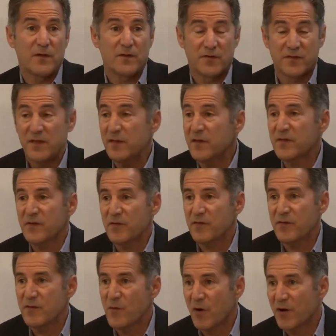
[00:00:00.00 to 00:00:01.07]
still exists
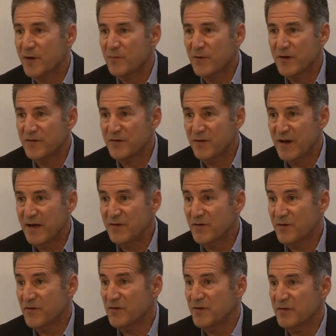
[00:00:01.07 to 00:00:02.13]
in the marketplace today,
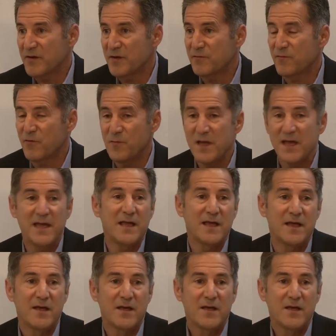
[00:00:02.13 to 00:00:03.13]
just as it did for me,